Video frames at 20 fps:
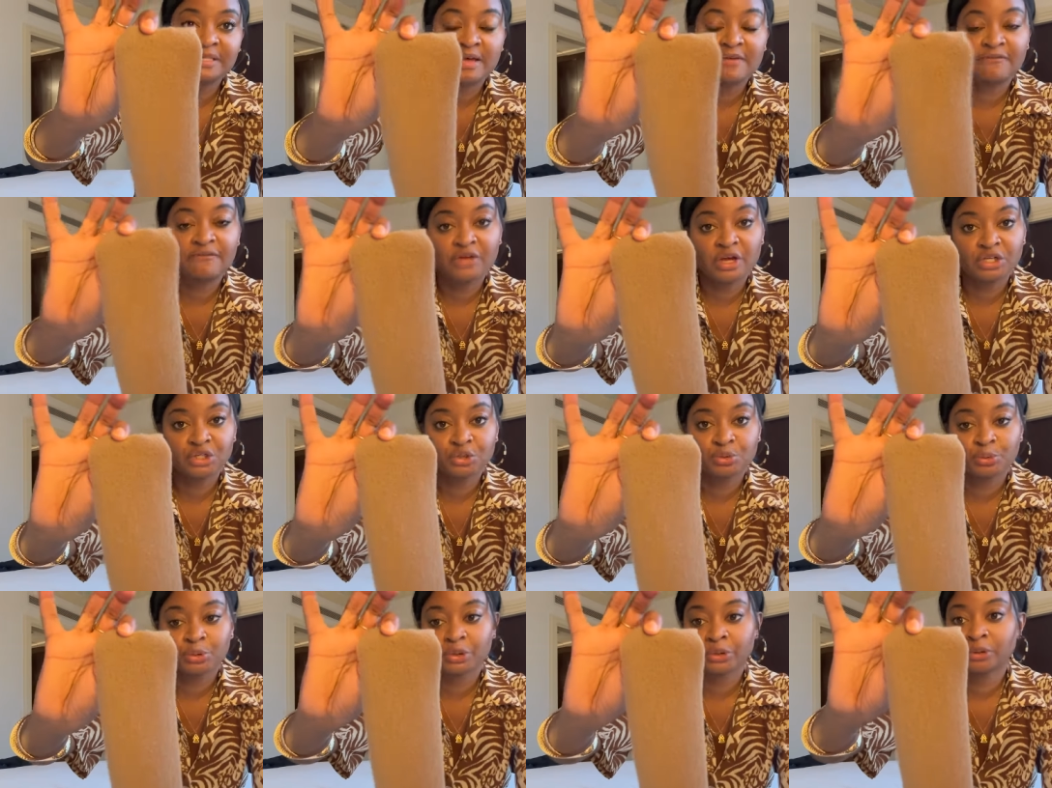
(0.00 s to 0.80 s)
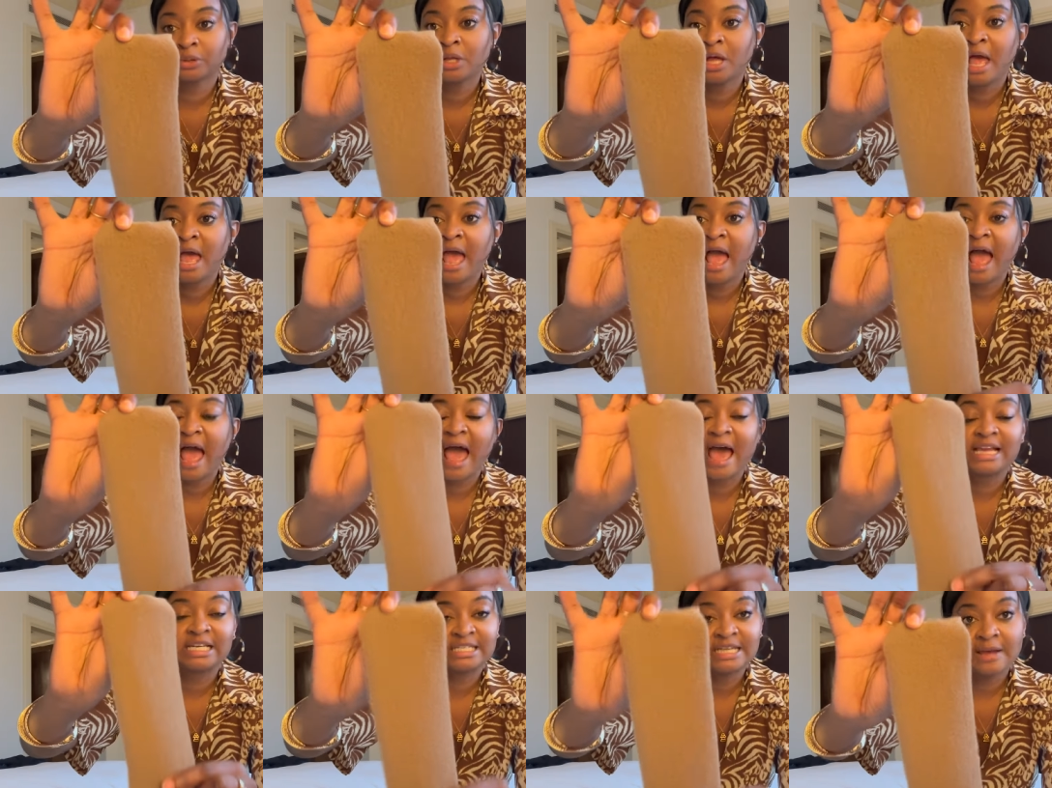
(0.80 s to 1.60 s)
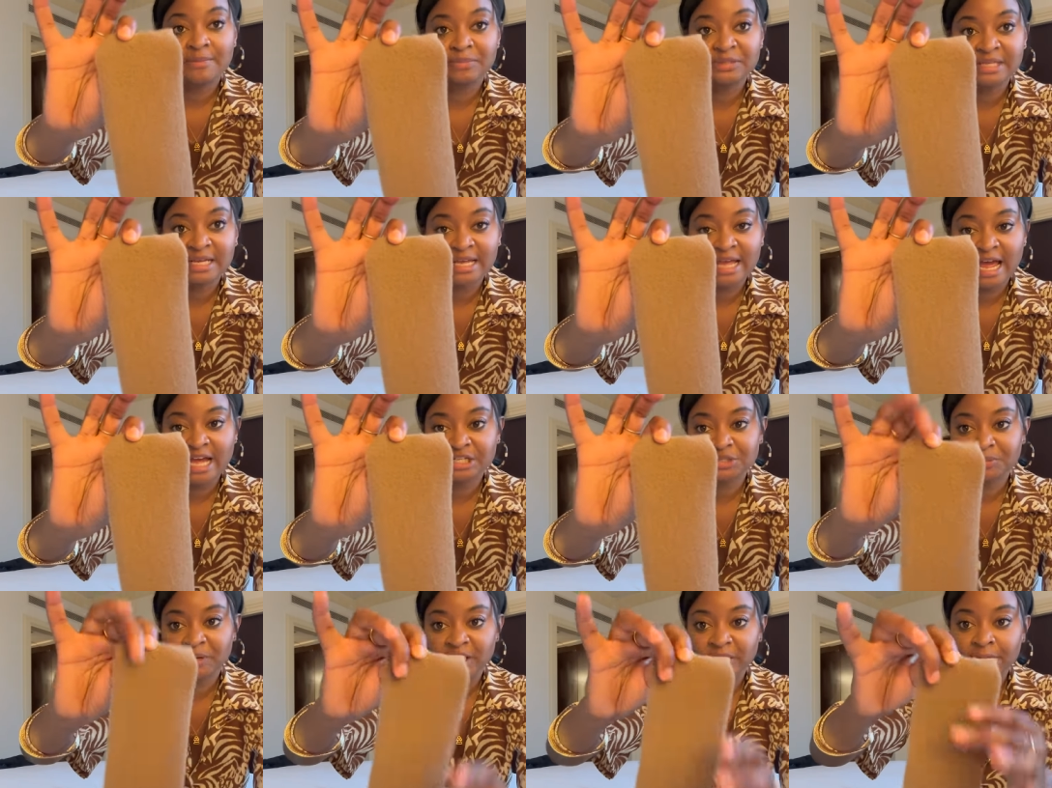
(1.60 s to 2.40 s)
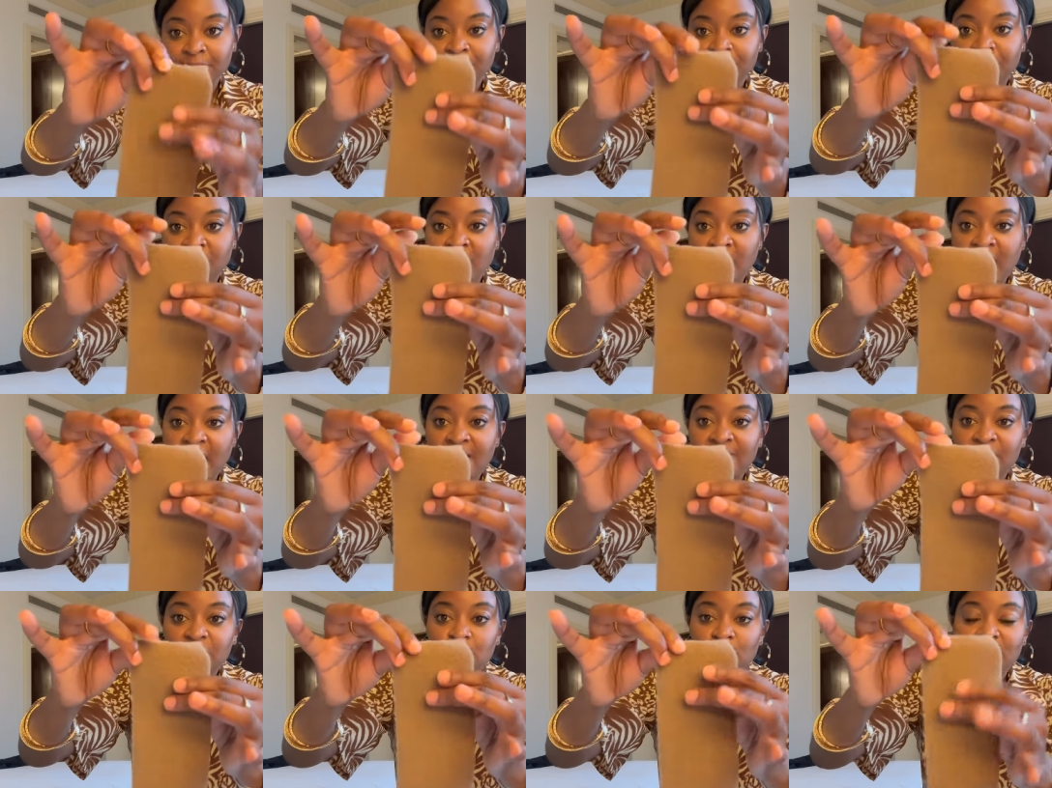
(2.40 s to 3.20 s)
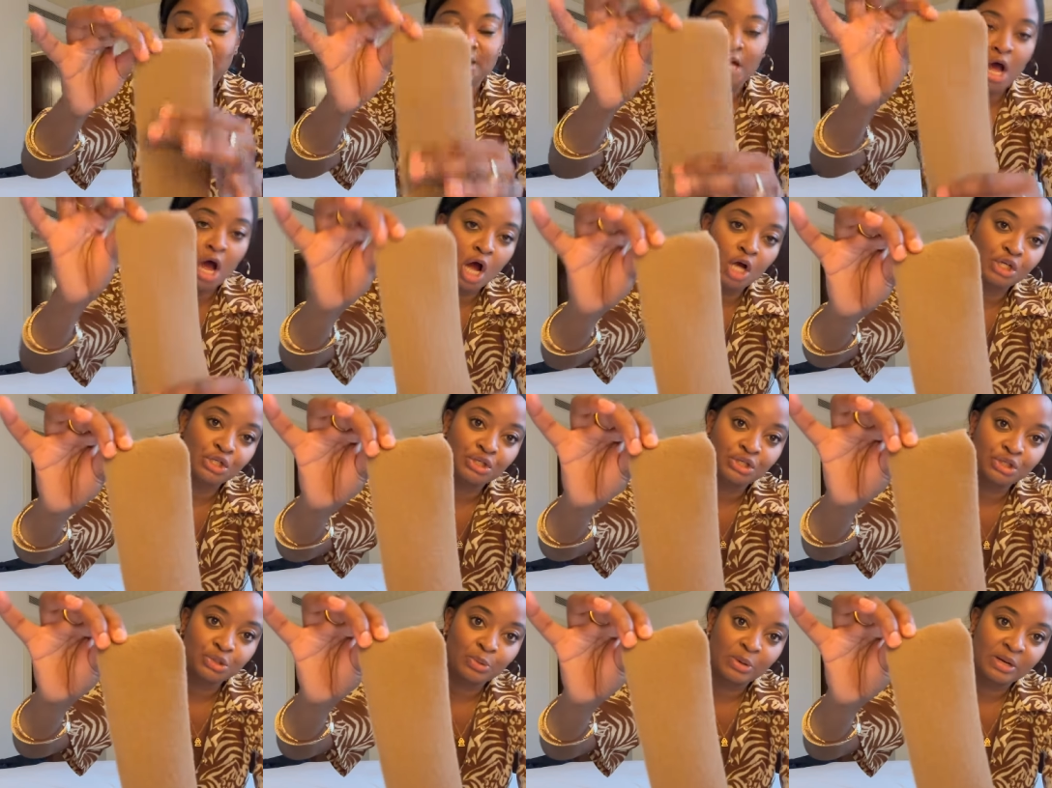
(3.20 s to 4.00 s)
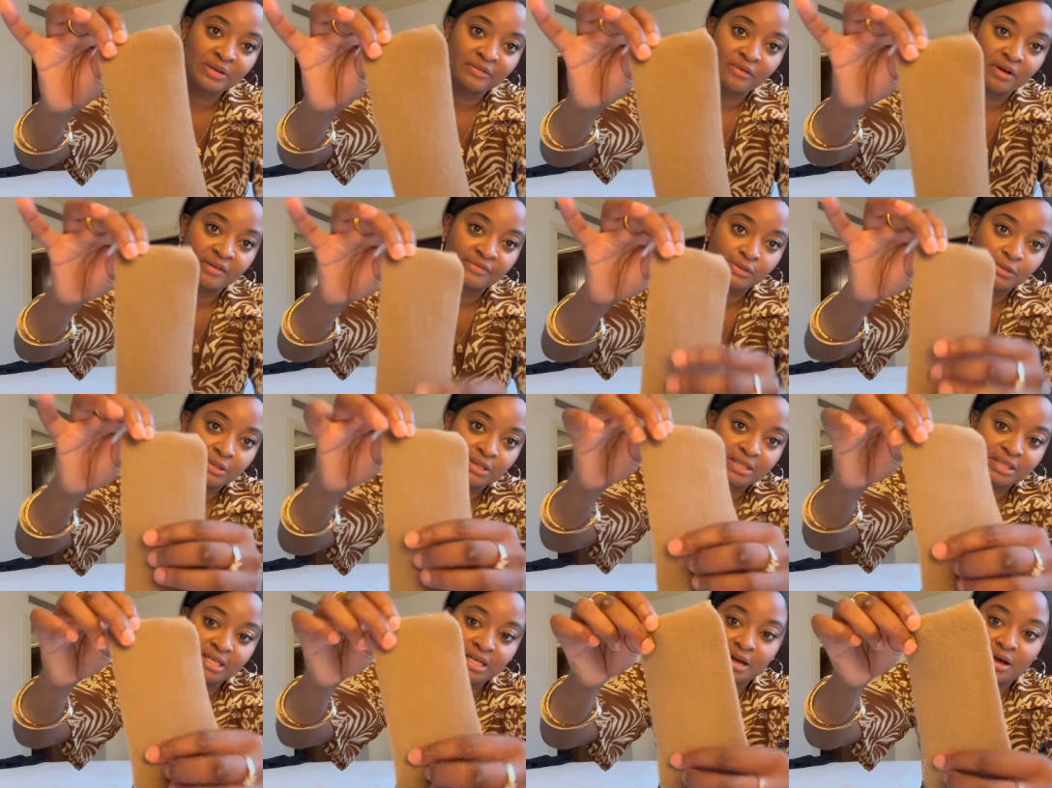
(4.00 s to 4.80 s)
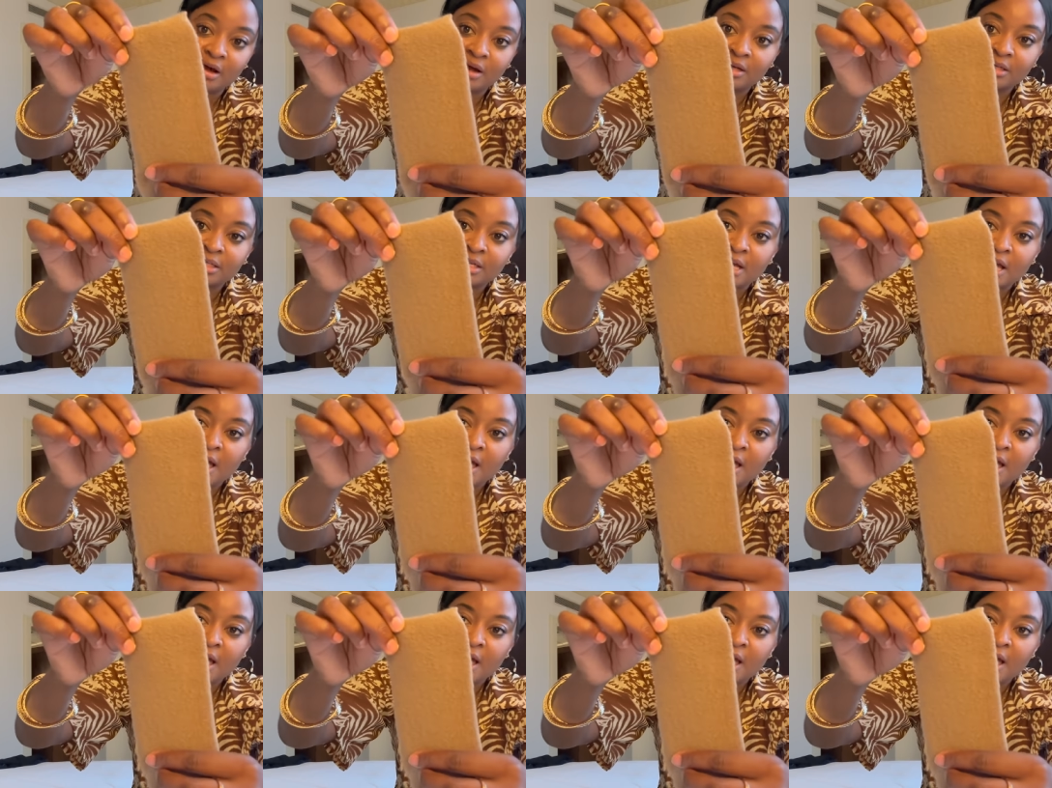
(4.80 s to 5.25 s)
uh, virgin wool and 10% cashmere. And this one is $125 a yard.